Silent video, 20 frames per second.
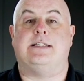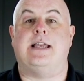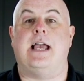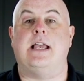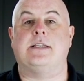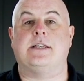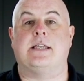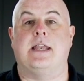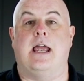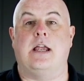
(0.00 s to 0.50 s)

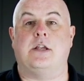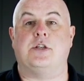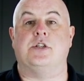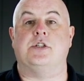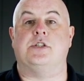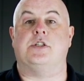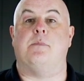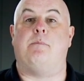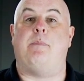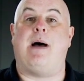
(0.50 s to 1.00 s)
test
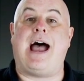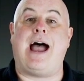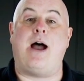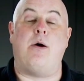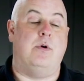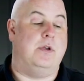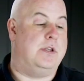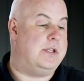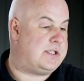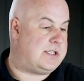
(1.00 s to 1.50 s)
connections to
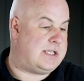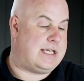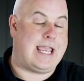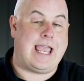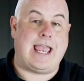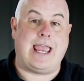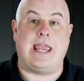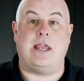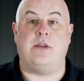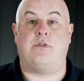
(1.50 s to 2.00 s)
power the
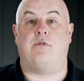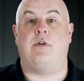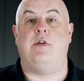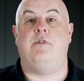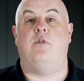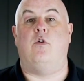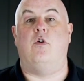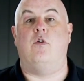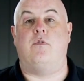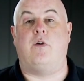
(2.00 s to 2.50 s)

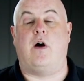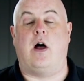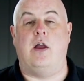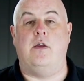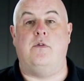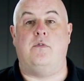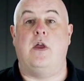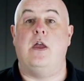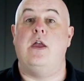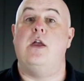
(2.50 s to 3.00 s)

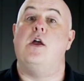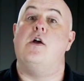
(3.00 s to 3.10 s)
CA8345